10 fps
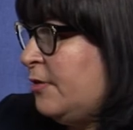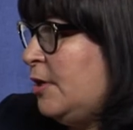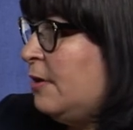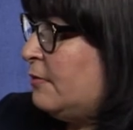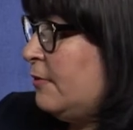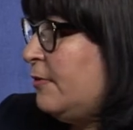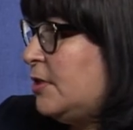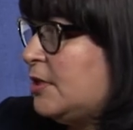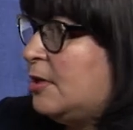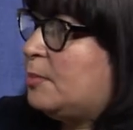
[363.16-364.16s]
and over for
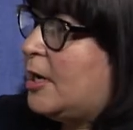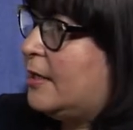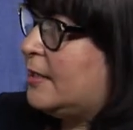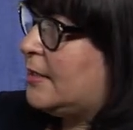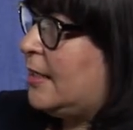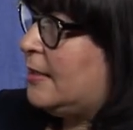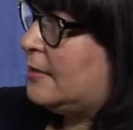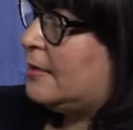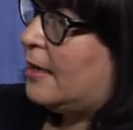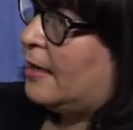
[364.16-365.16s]
certain
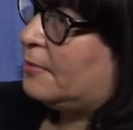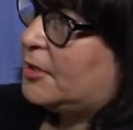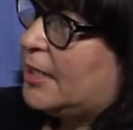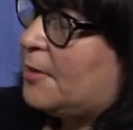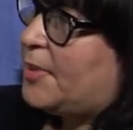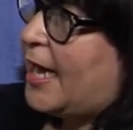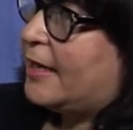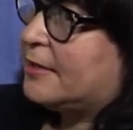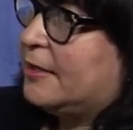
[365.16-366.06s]
policies to get passed,